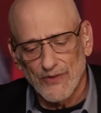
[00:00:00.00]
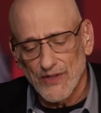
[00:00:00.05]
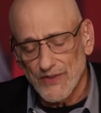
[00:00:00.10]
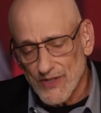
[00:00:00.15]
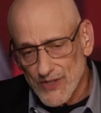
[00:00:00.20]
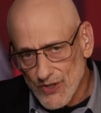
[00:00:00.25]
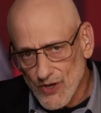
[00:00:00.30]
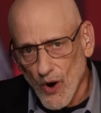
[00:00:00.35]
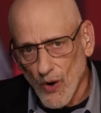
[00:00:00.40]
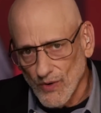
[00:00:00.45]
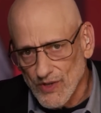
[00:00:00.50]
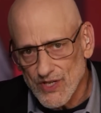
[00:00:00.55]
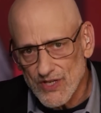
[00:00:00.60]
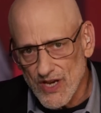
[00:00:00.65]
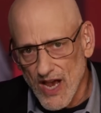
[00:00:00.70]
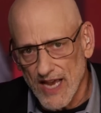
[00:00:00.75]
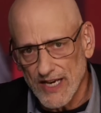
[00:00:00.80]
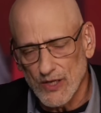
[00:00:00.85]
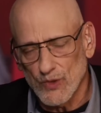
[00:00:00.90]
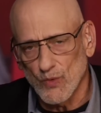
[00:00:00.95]
that this
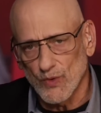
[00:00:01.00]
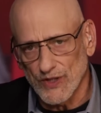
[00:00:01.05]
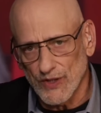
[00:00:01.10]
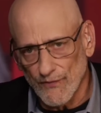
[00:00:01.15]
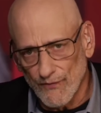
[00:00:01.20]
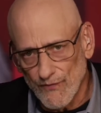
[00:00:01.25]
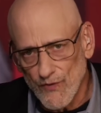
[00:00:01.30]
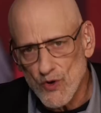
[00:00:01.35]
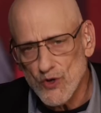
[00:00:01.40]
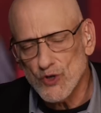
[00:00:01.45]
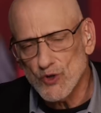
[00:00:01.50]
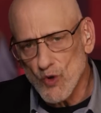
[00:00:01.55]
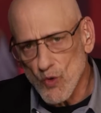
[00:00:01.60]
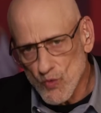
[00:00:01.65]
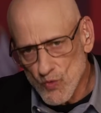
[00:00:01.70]
coincided with the first